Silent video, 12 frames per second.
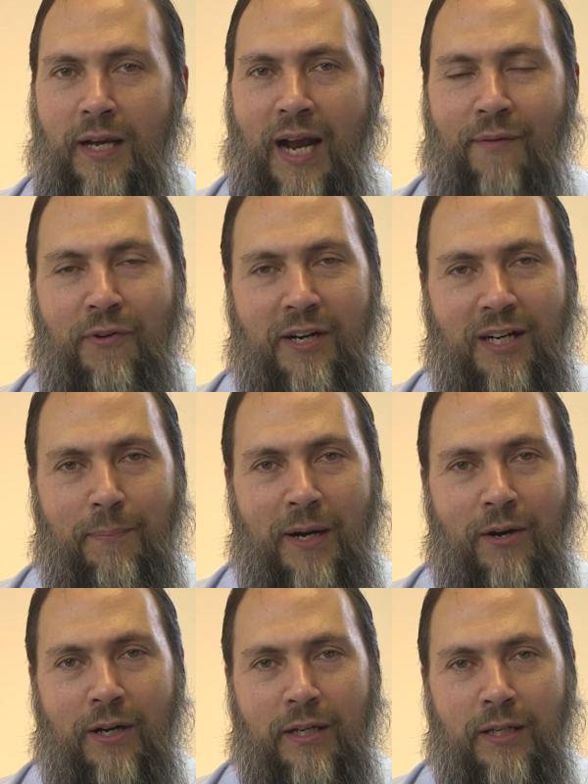African
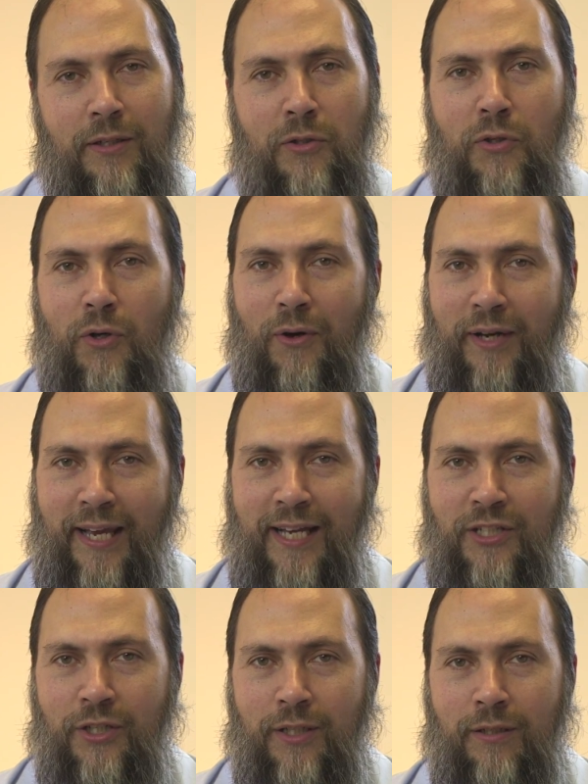American,
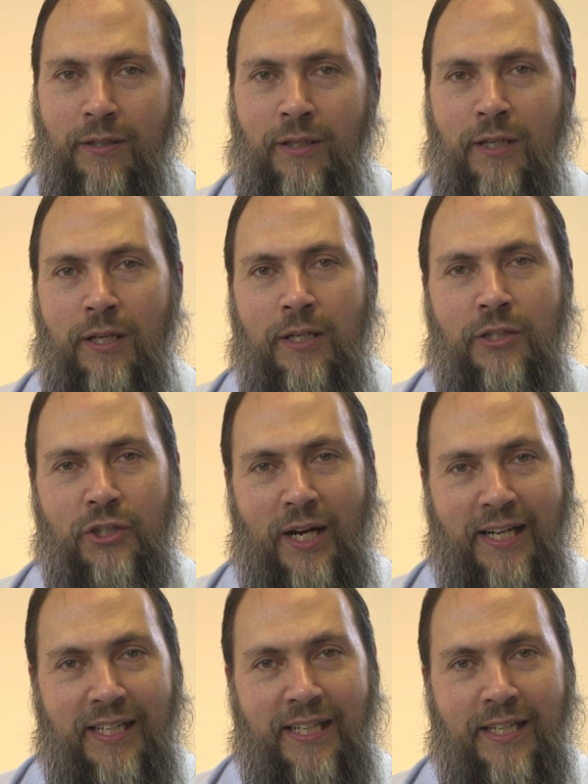Caucasian,
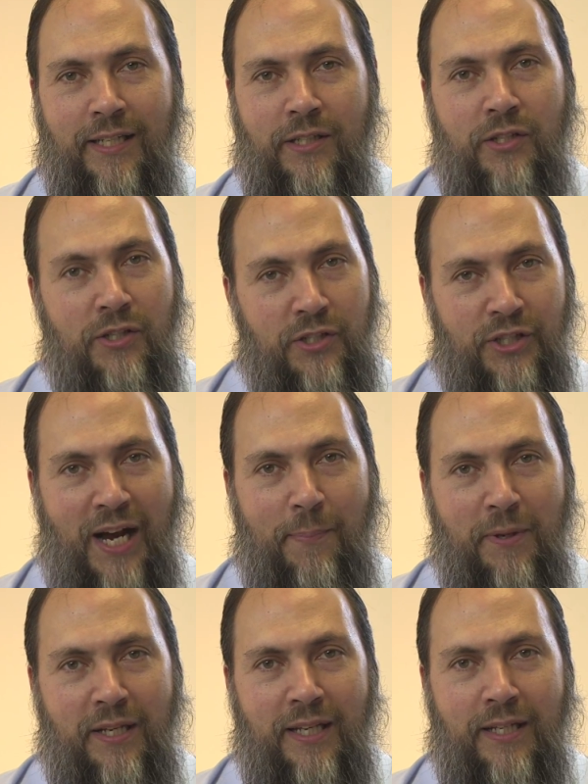Chinese,
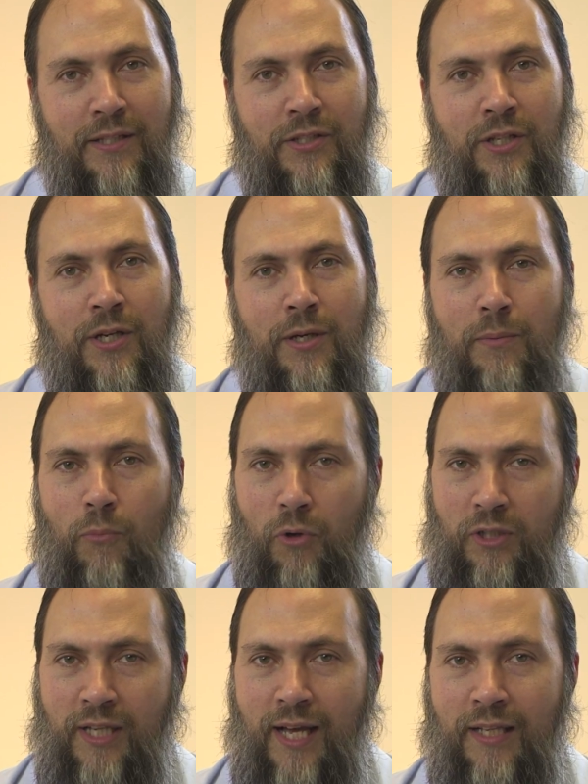Japanese,
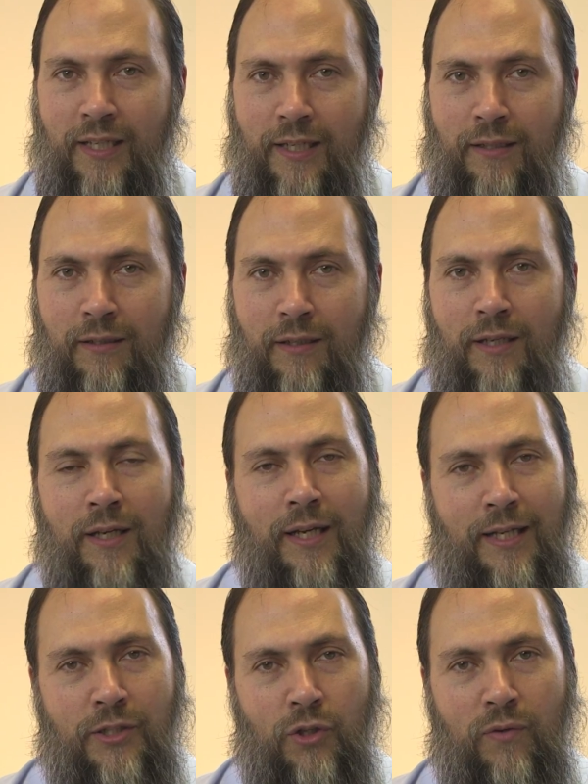Mauritanian,
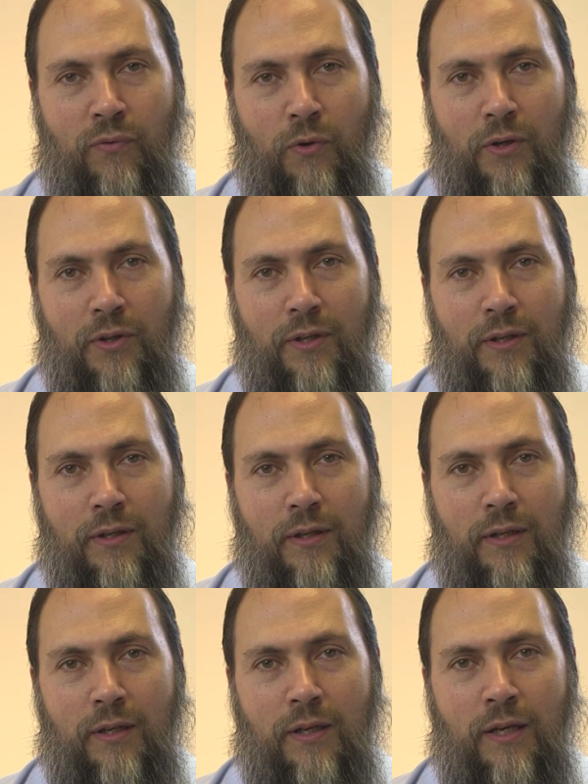and so forth.
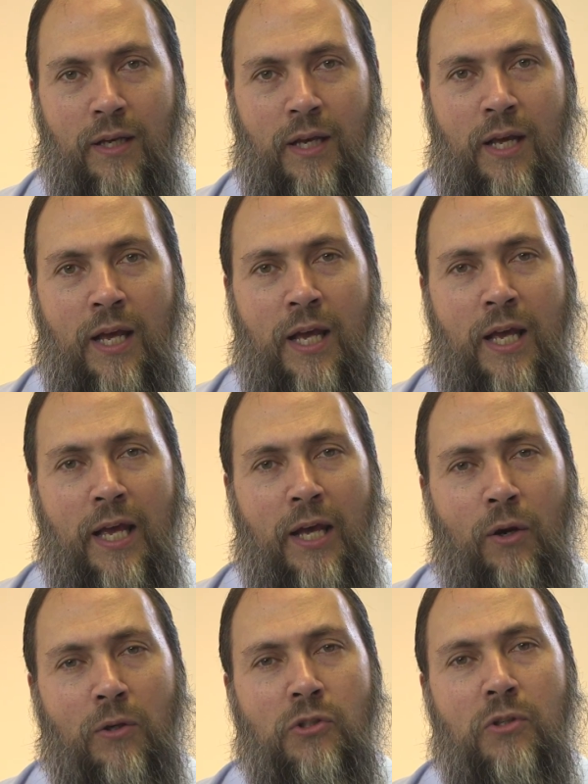
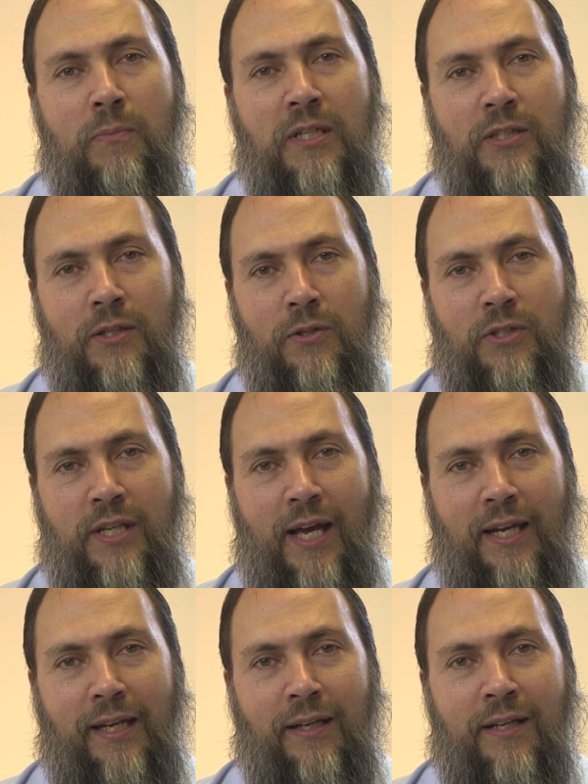It also means
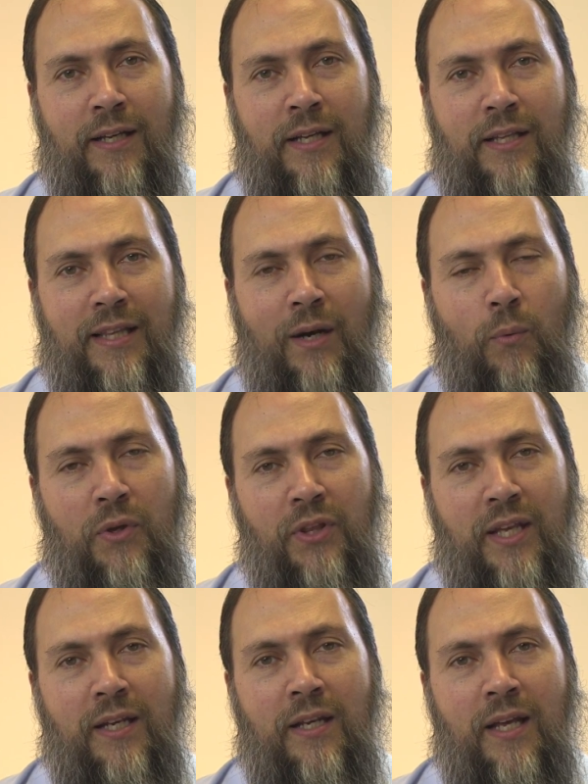understanding that
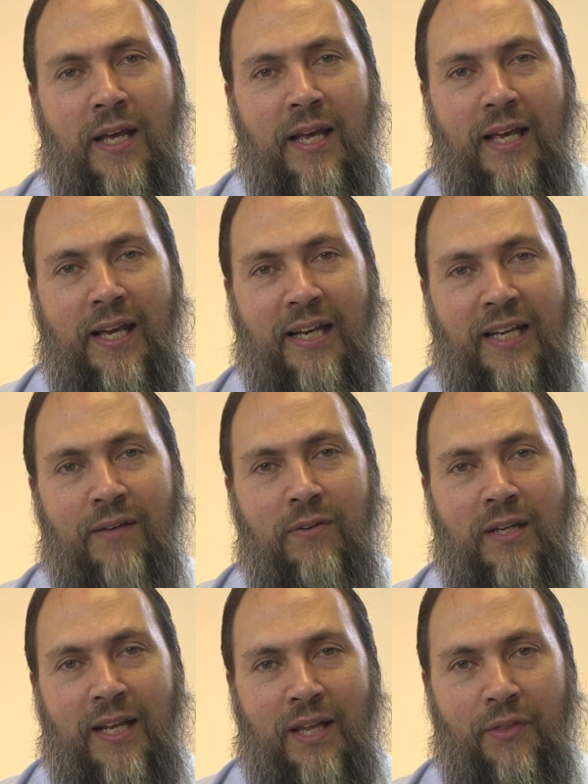within a
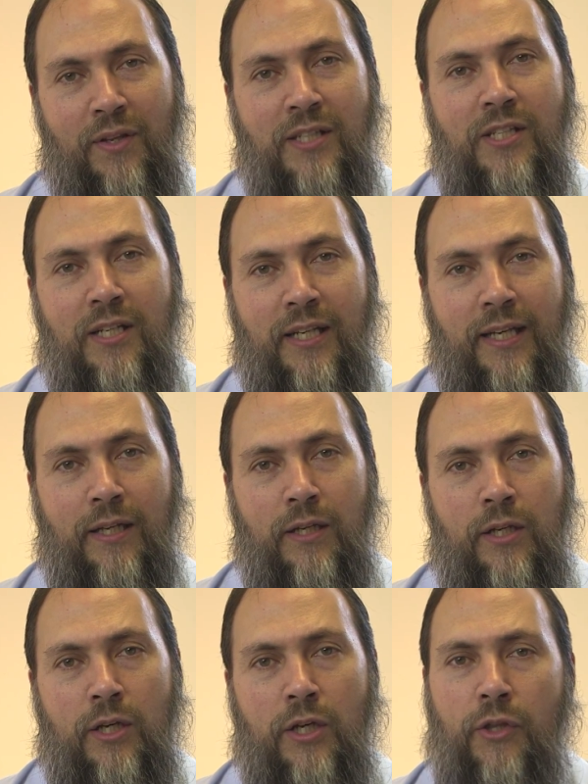given ethnicity,
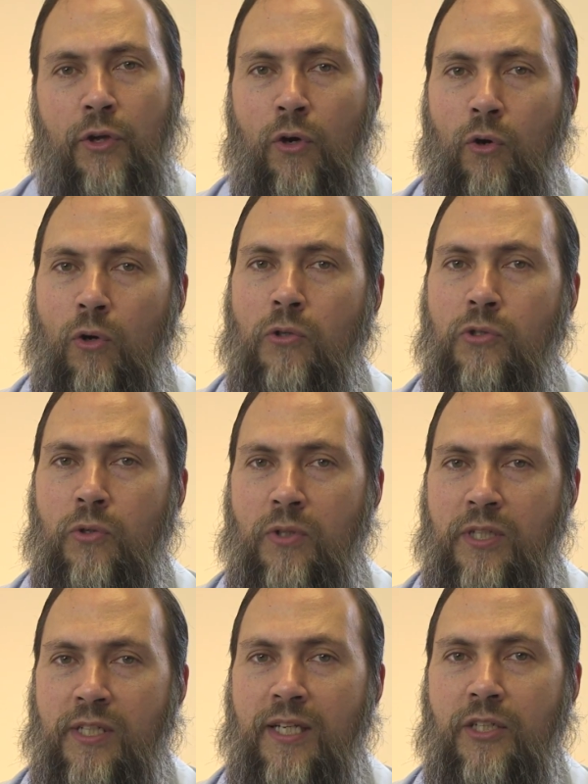there are also
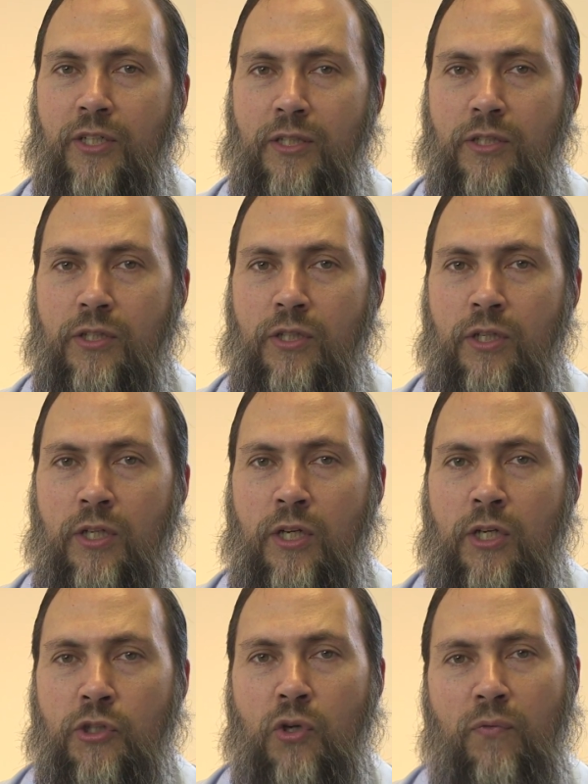distinctions.
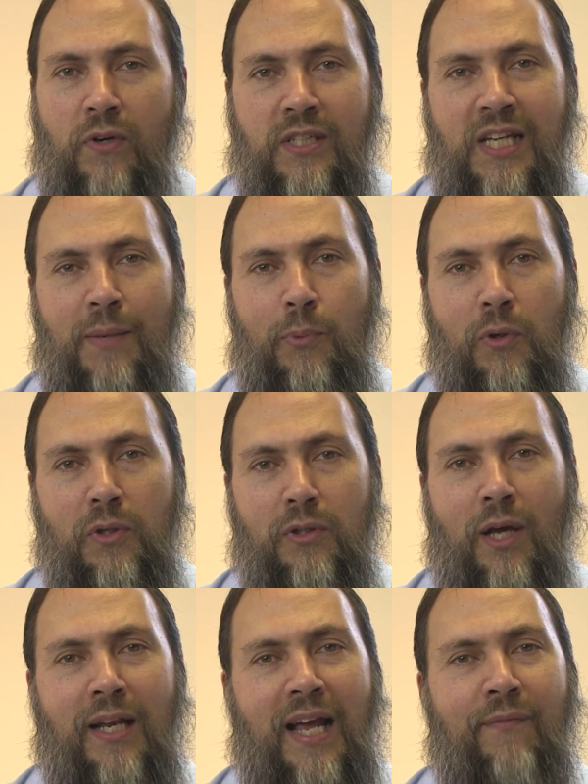So for example,
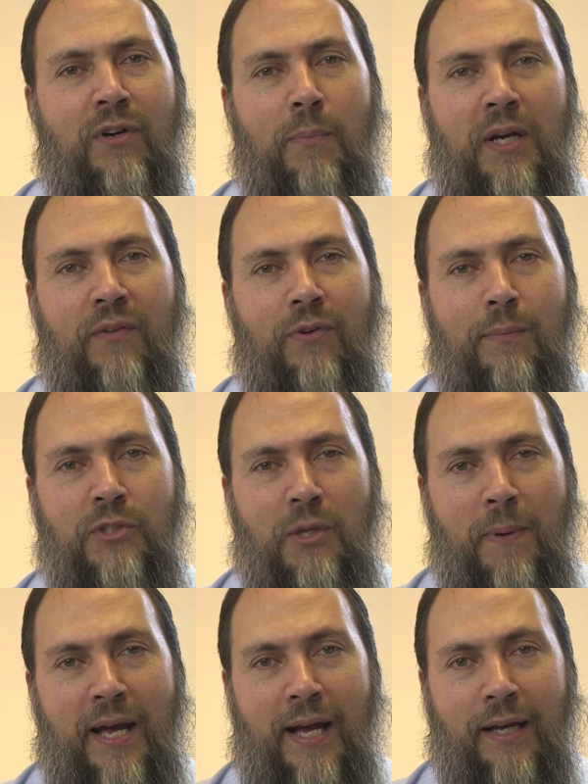not everybody from
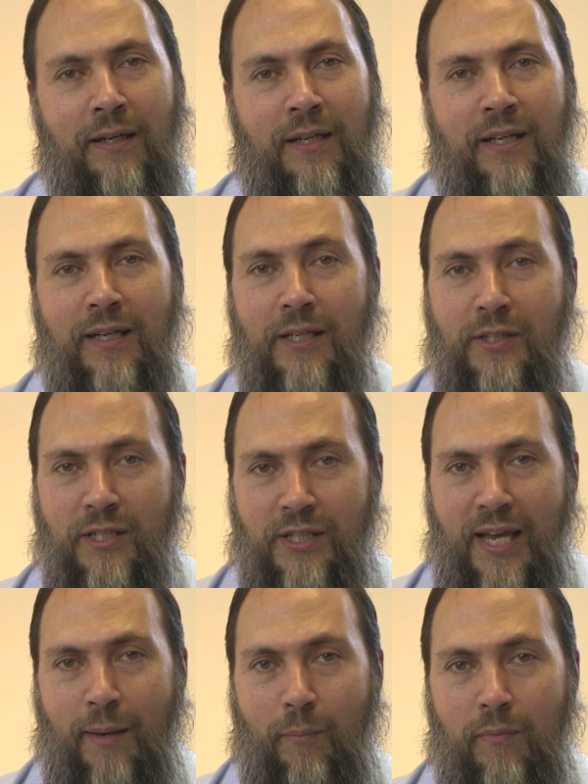Japan is the
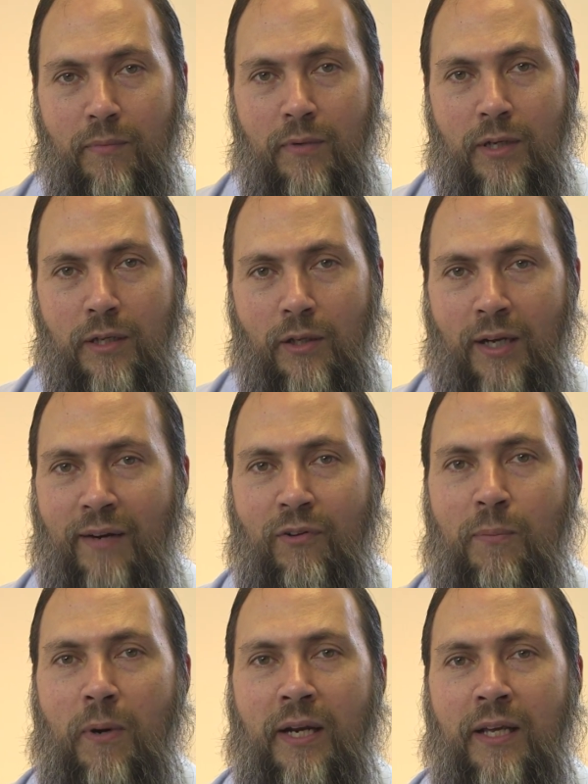same. Not
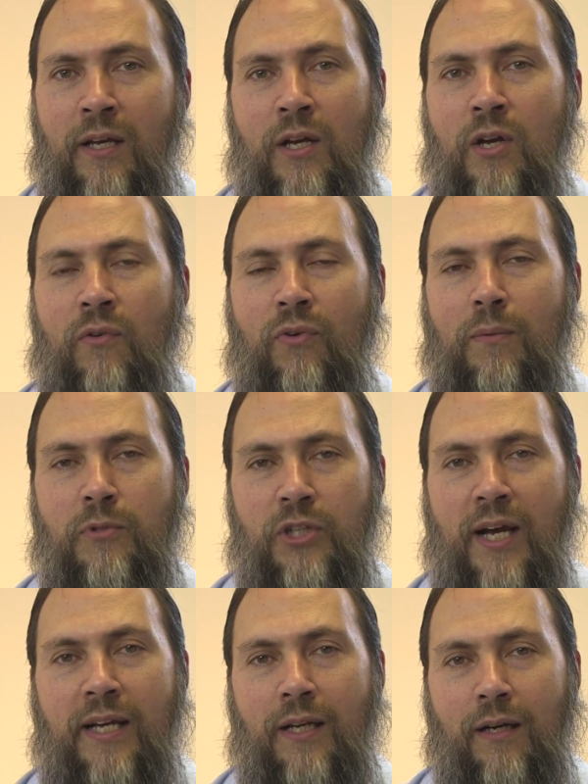everybody from
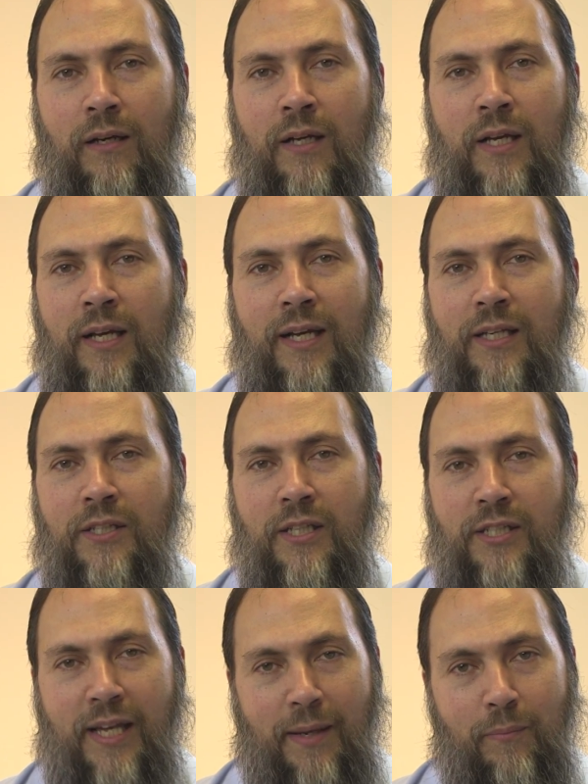China is
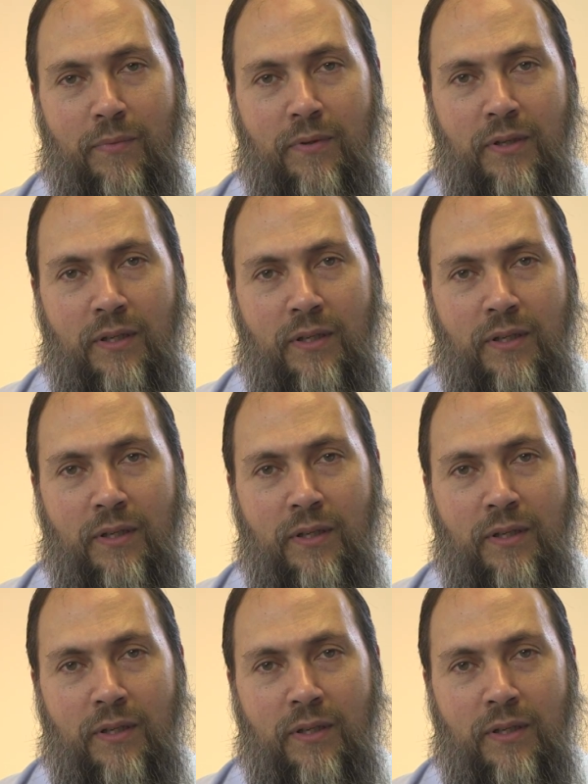the same.